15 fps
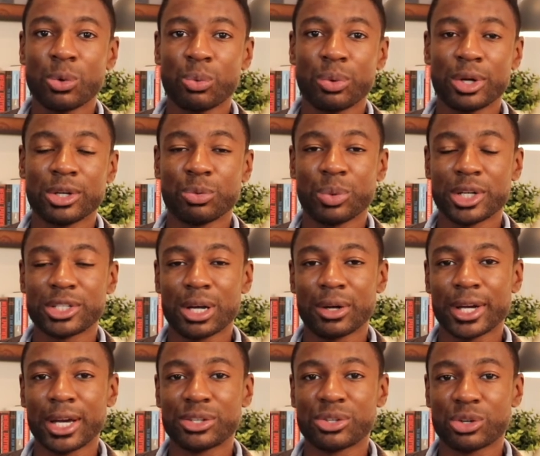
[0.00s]
in which I'll
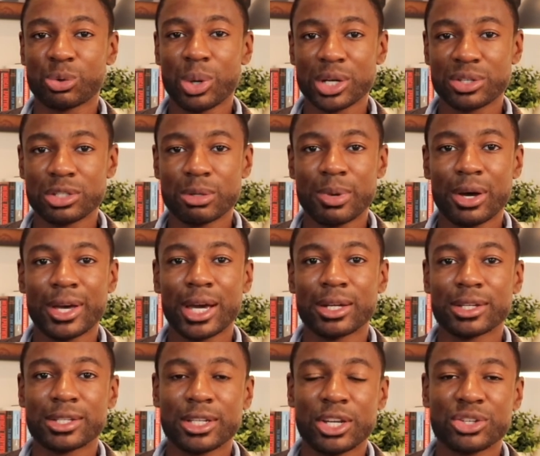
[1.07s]
answer questions about
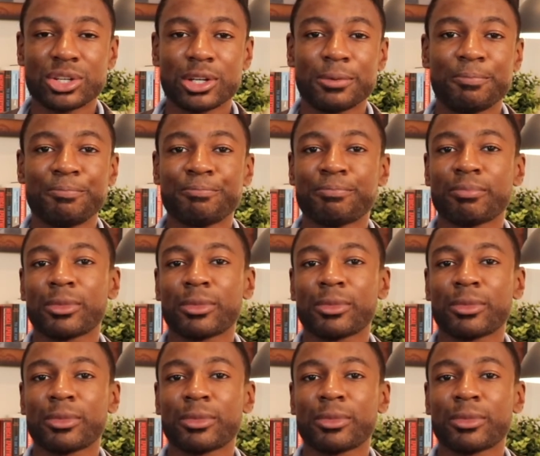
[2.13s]
anesthesia,